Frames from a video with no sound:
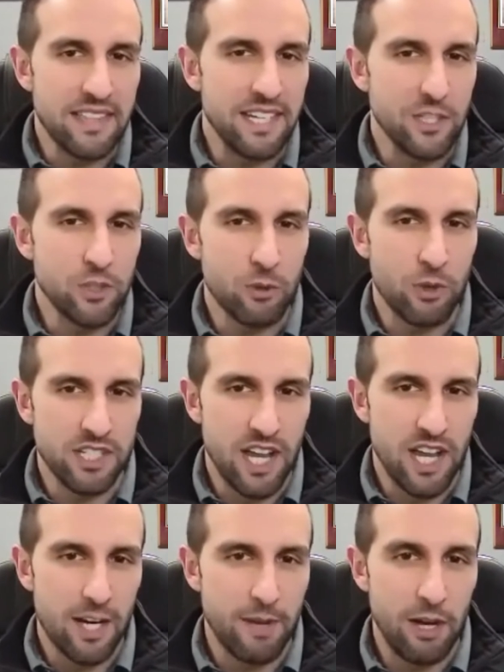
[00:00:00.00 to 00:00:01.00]
things we want to
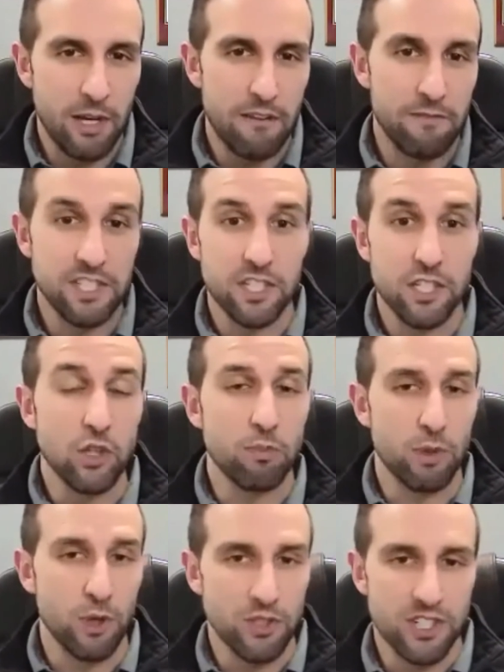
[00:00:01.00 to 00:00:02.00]
talk about if it's a new
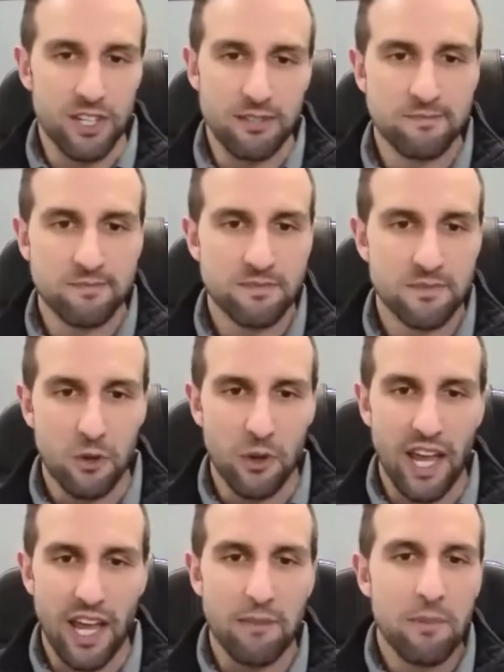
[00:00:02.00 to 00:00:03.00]
person,
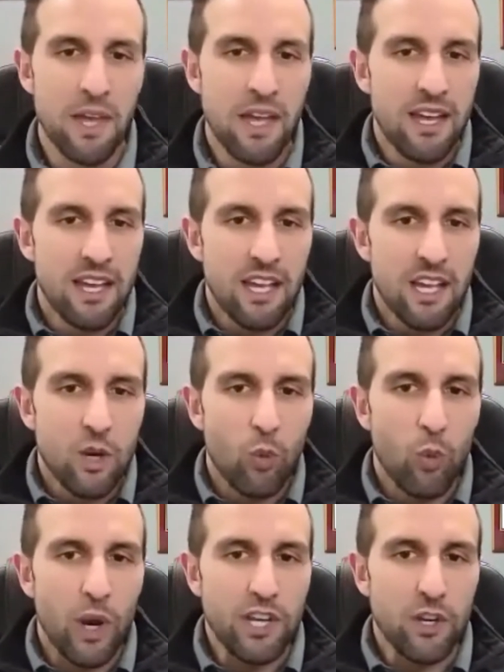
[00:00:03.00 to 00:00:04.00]
okay?
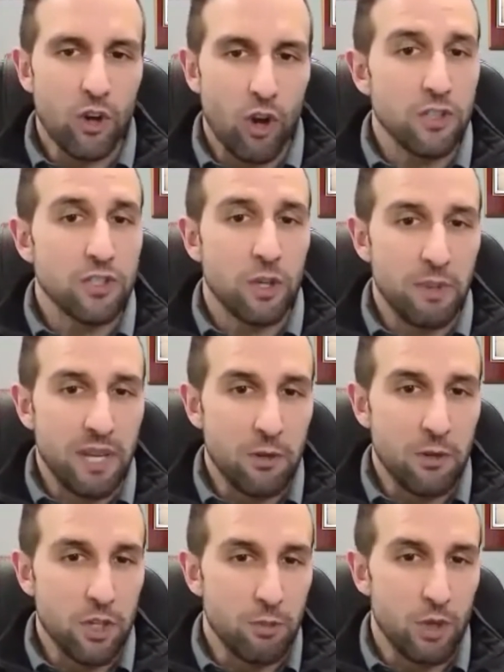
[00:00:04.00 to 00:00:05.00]
When you're also meeting
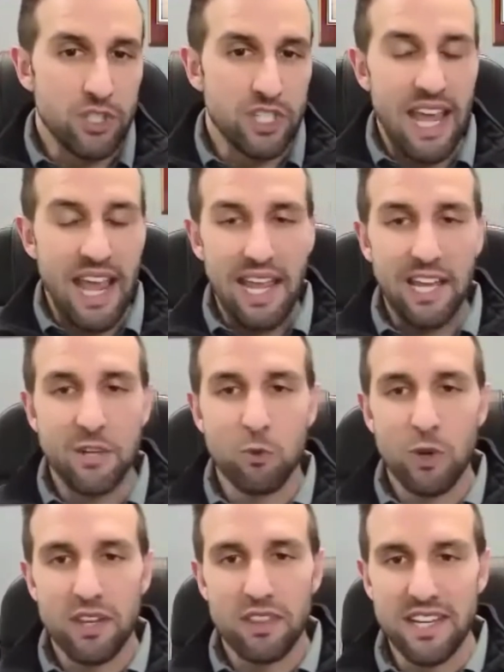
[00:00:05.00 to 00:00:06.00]
with a new person and
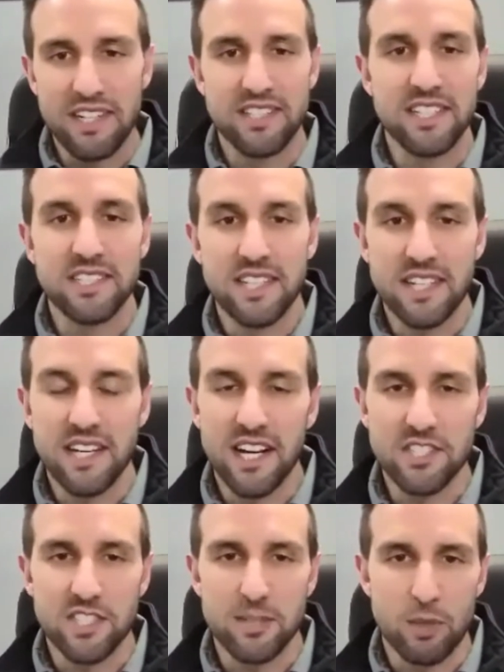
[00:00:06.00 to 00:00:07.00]
with existing
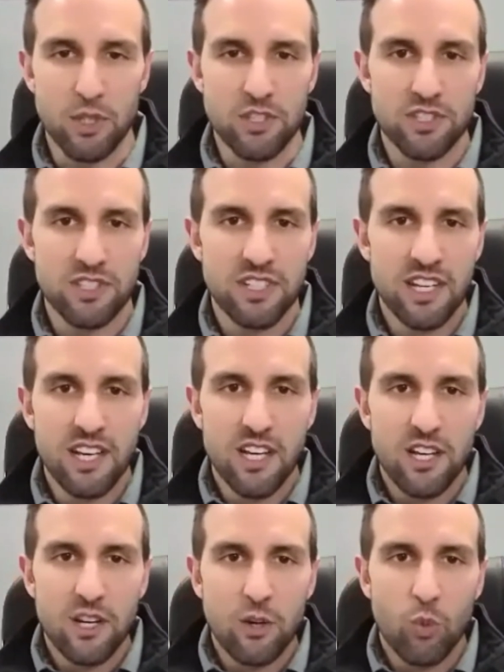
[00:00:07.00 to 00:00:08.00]
customers,
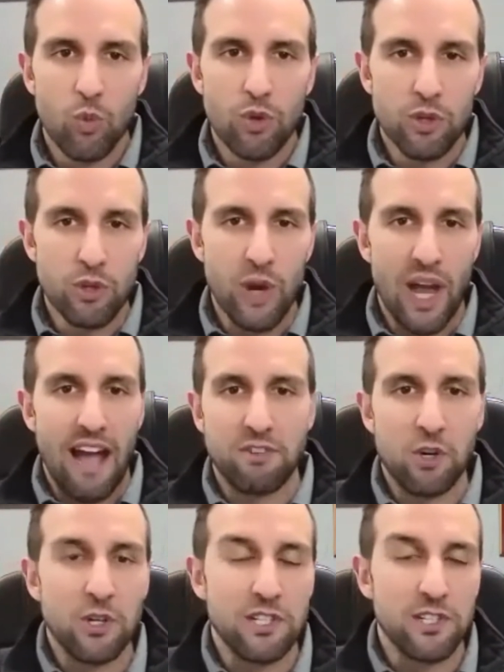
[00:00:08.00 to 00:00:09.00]
you have
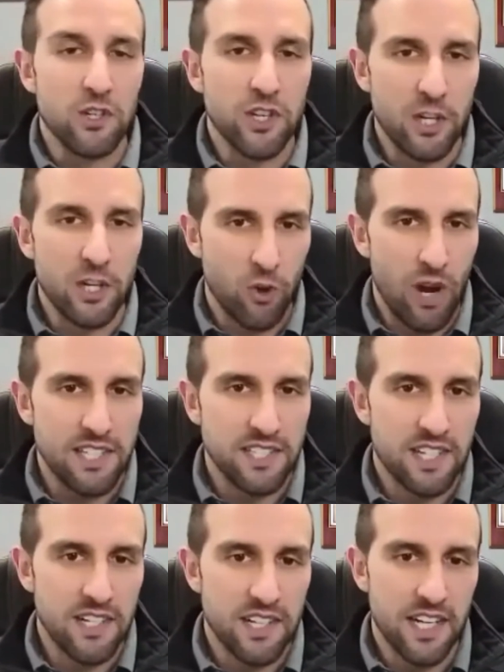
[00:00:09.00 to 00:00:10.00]
to always look at
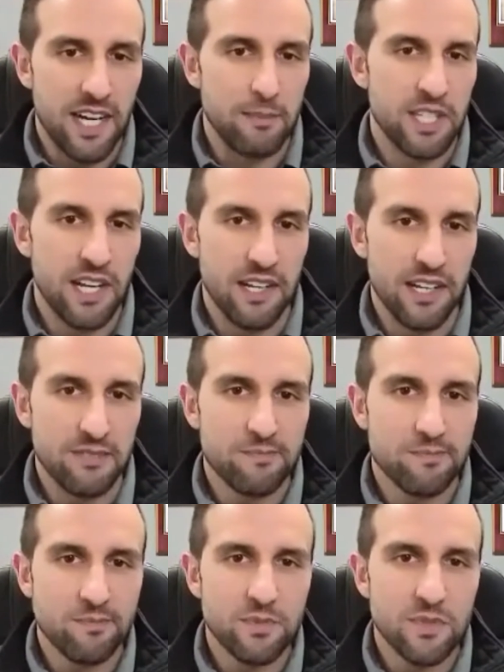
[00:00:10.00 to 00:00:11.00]
cross-selling and upselling.
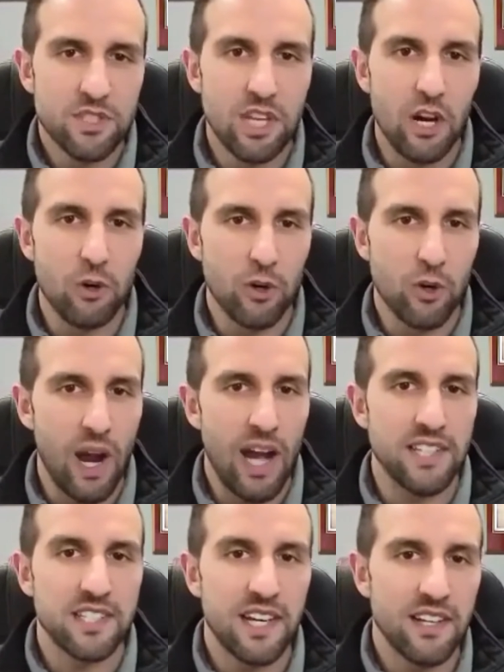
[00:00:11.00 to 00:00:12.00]
So
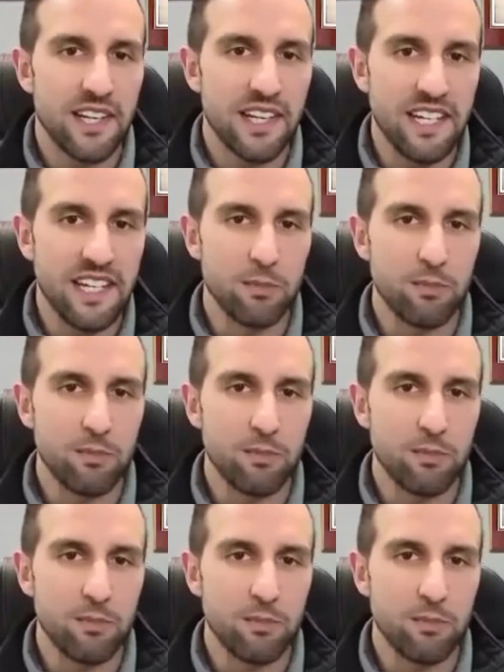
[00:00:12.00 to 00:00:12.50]
cross-selling and